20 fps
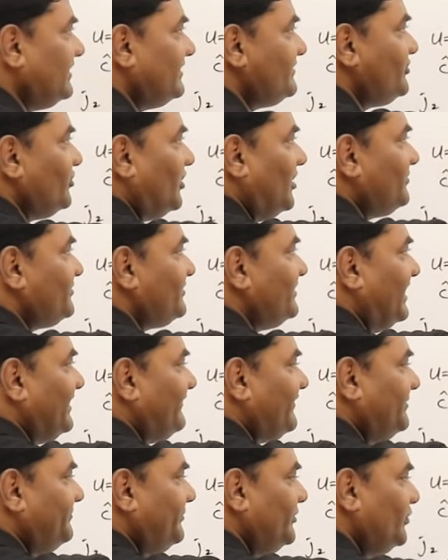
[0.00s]
the jobs that
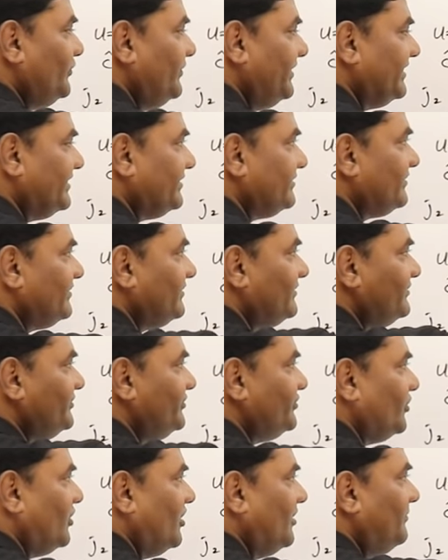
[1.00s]
we'll be doing?
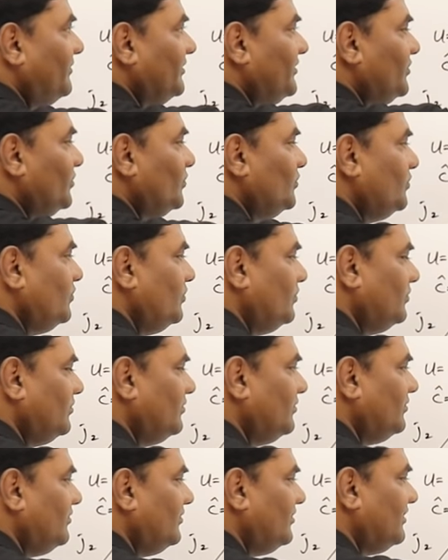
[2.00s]
Job 2
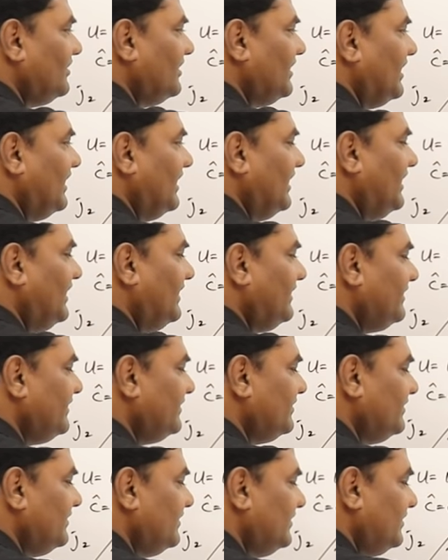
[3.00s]
and